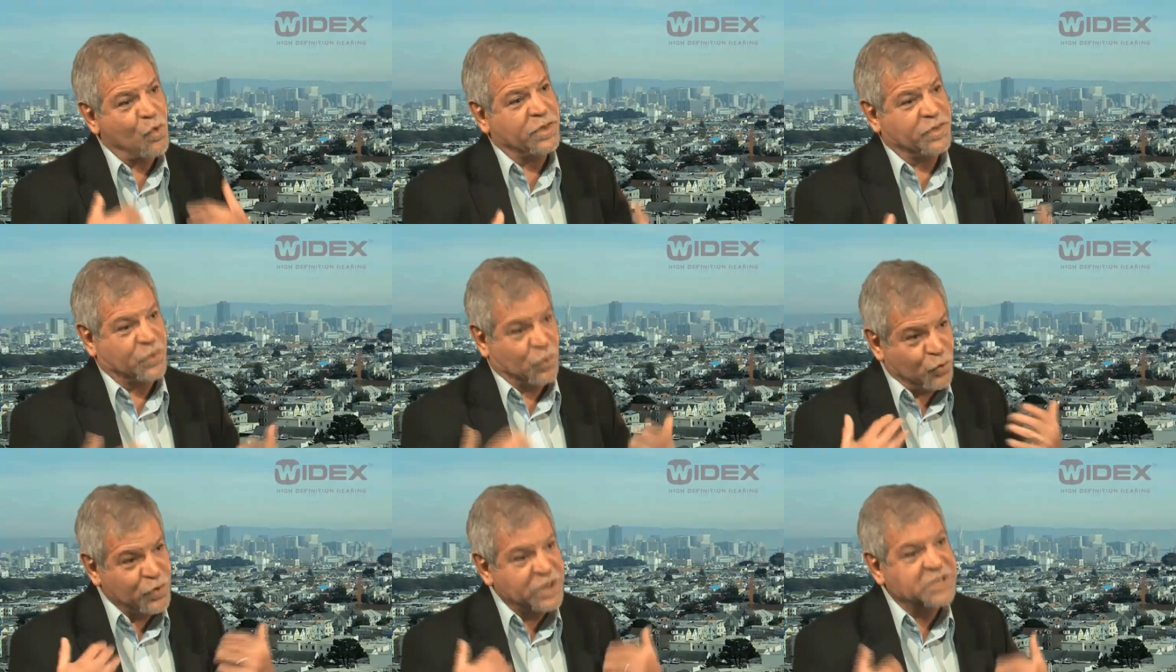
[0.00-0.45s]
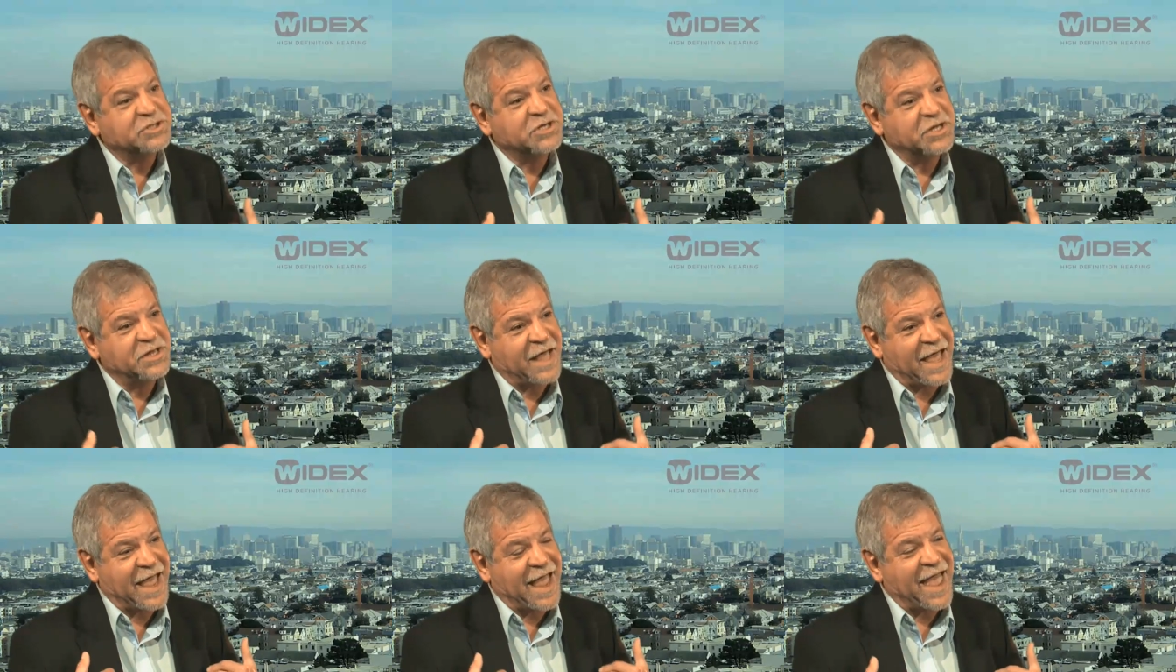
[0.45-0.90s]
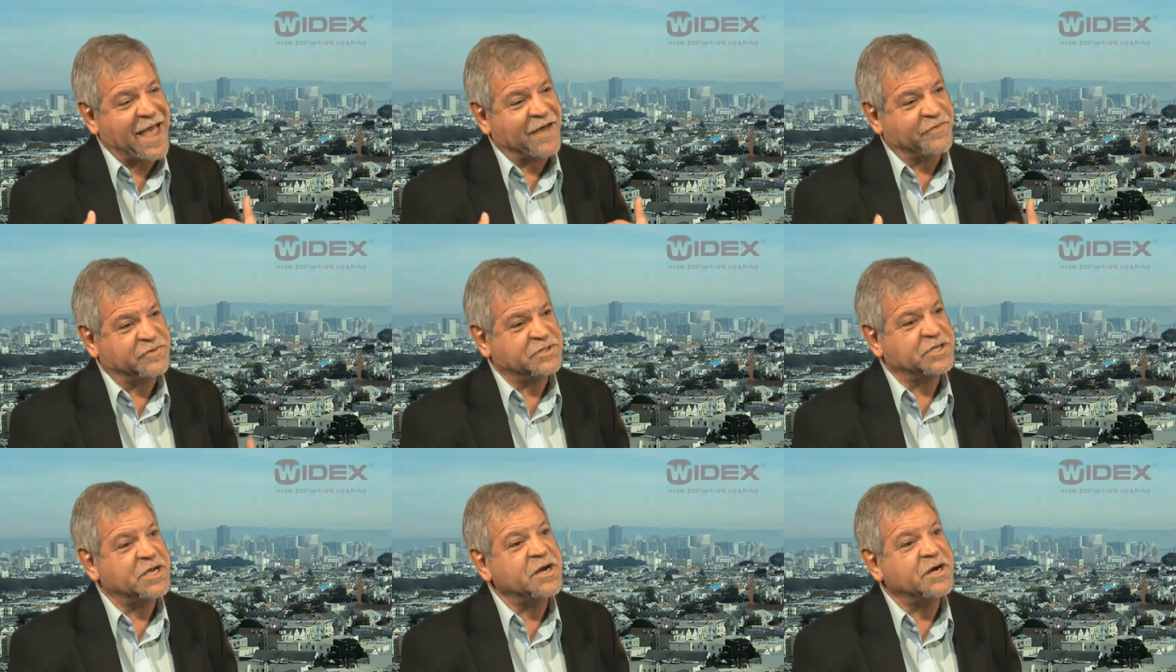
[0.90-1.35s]
the reason they
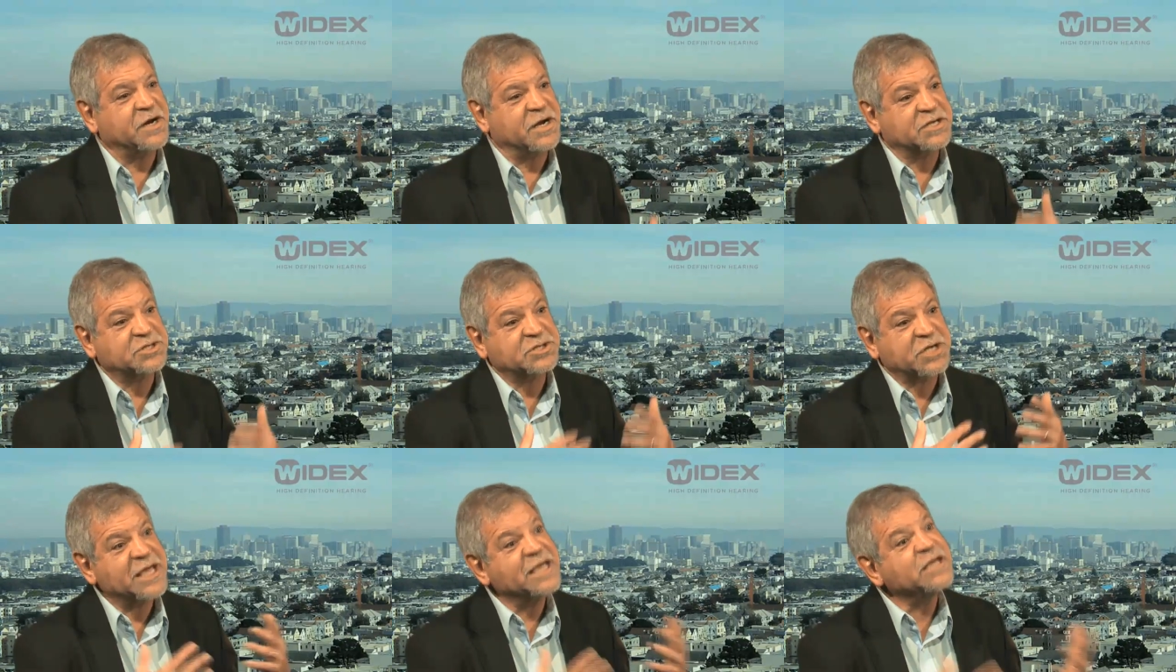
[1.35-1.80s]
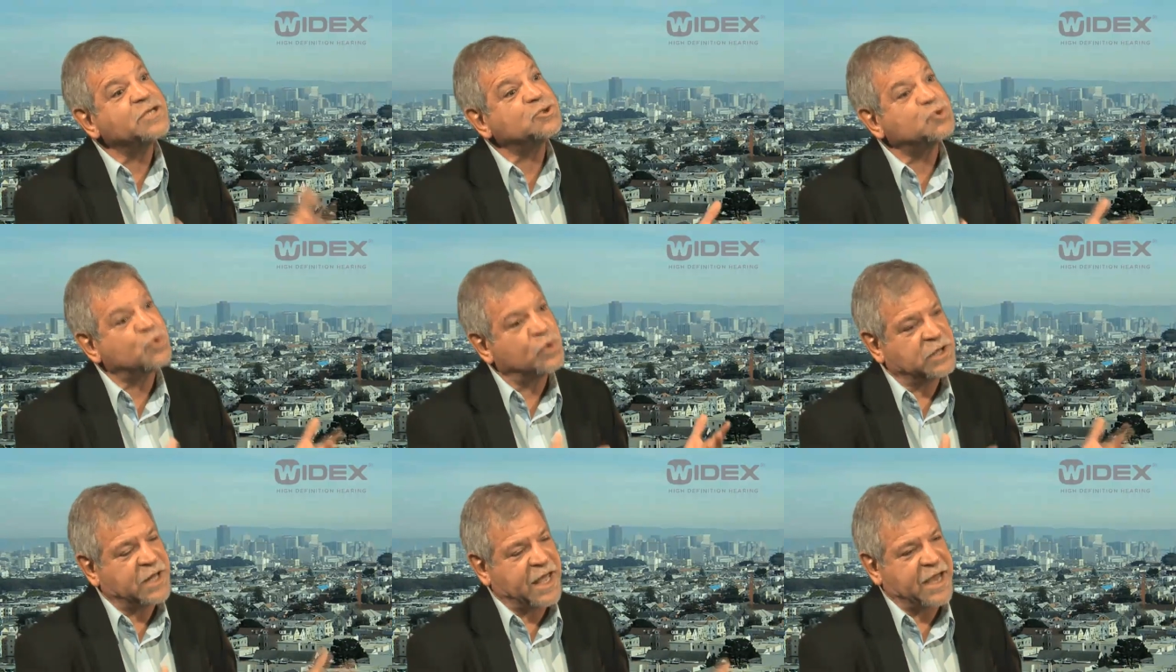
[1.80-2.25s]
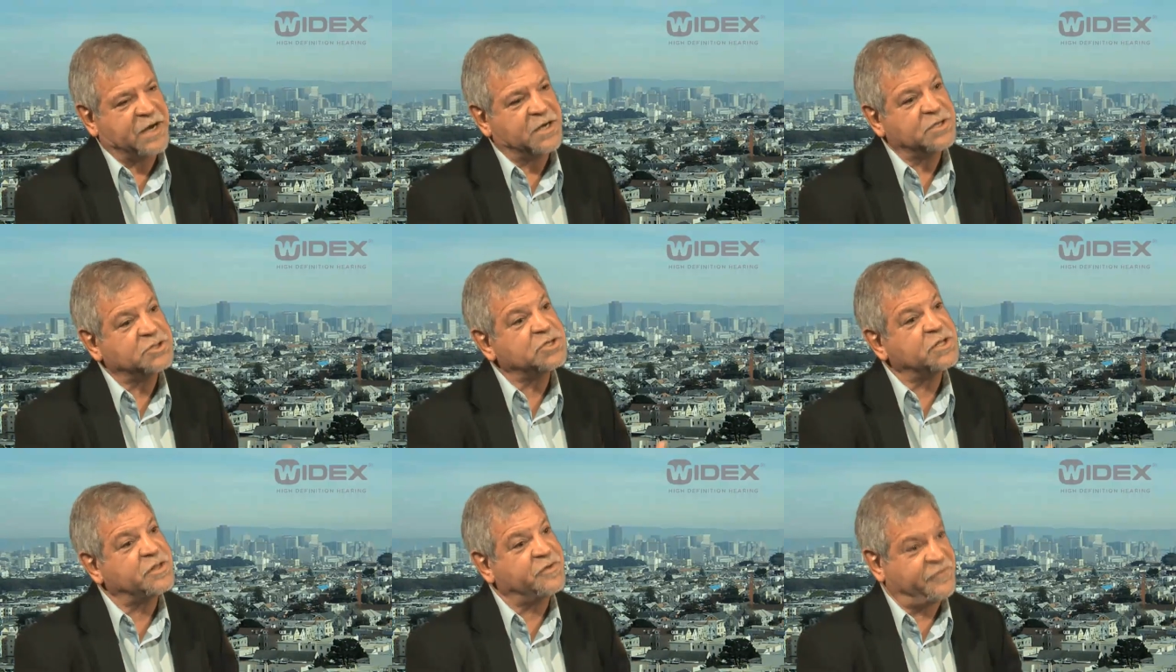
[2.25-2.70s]
have tinnitus is
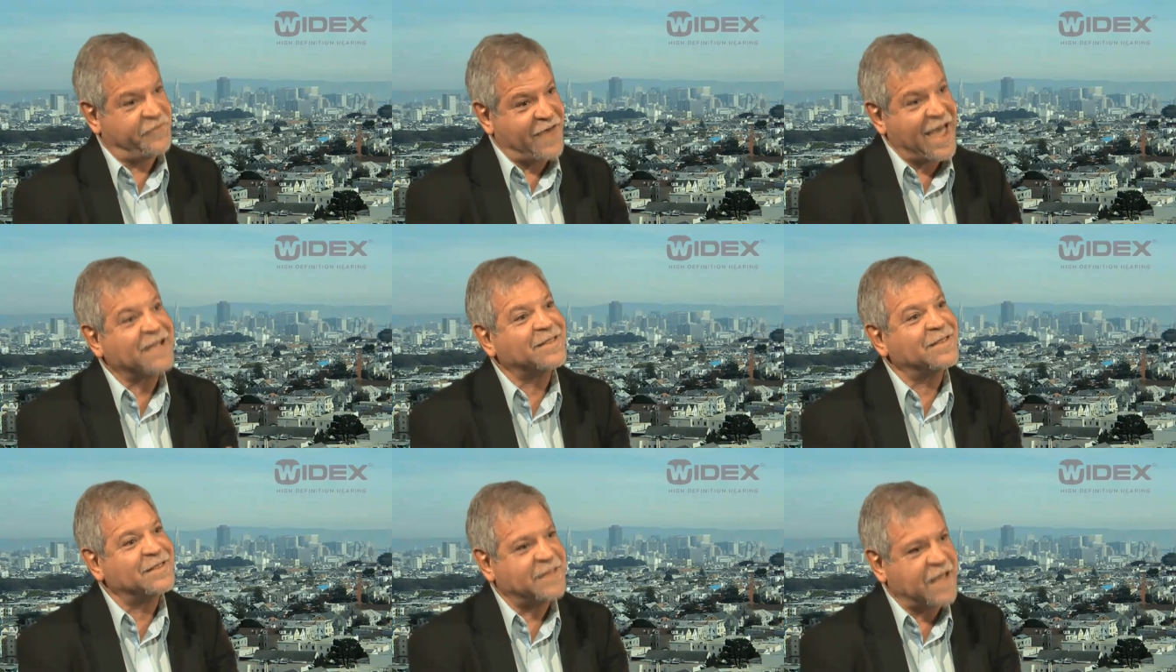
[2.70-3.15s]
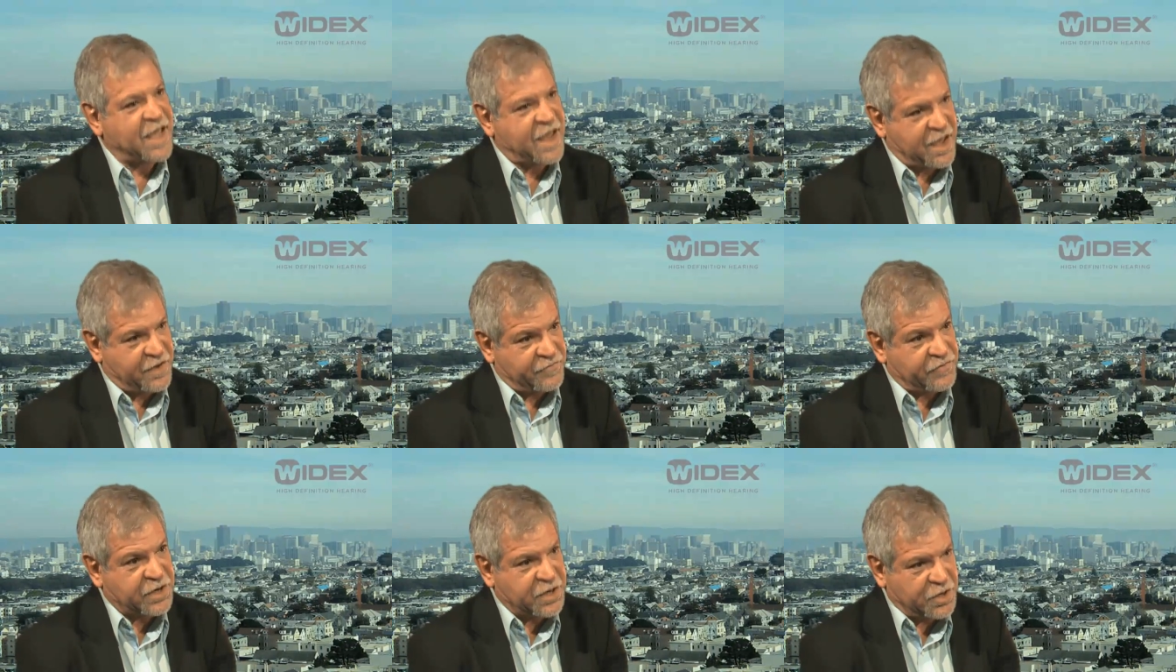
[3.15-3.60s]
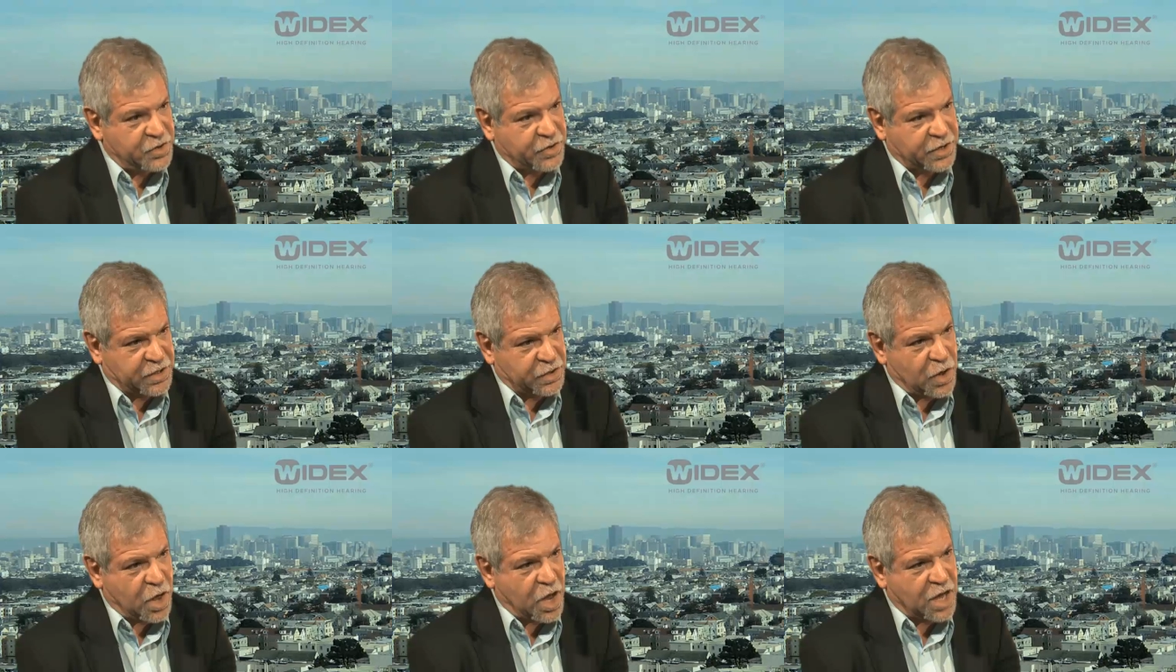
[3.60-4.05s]
related to the fact that they have a
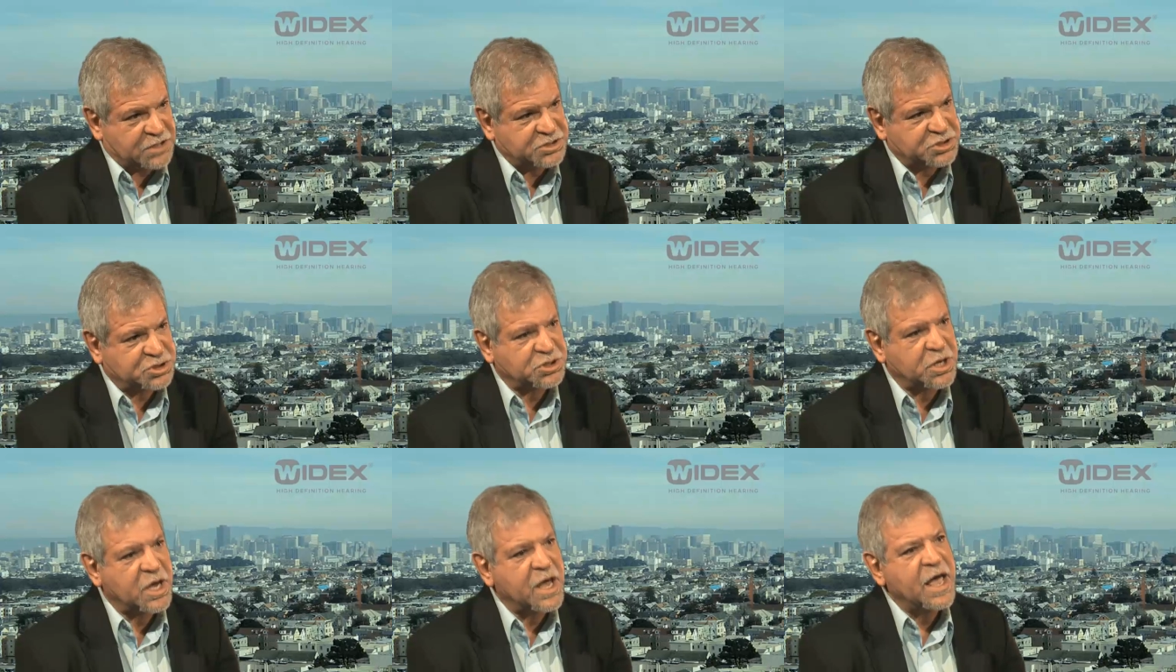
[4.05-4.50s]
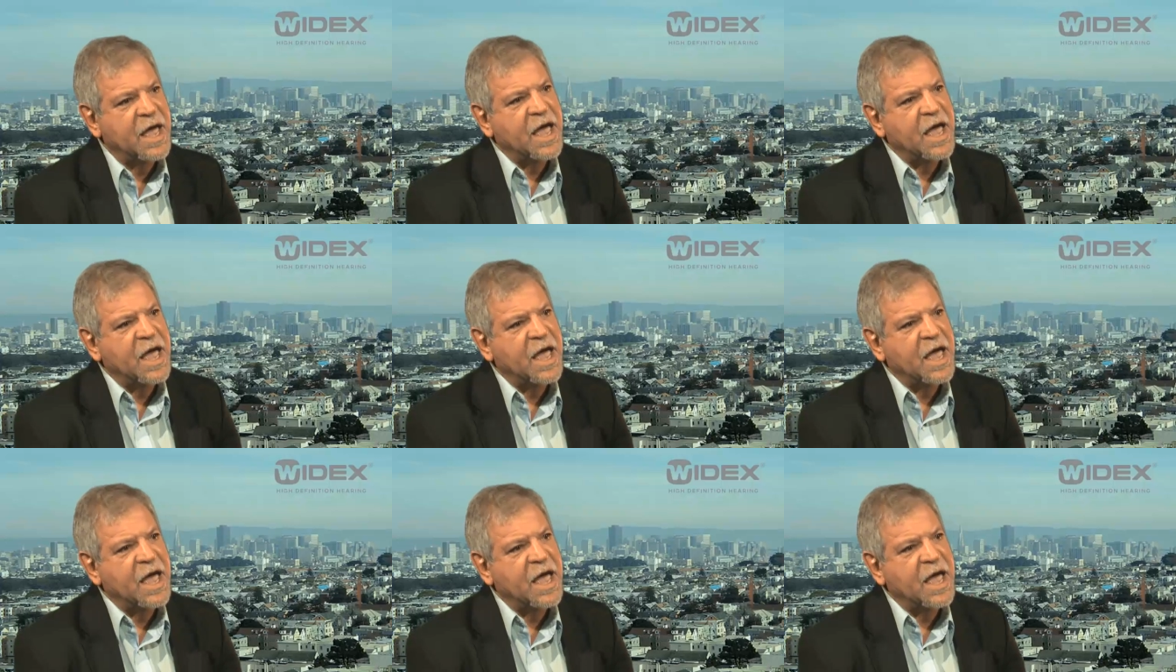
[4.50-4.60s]
hearing loss.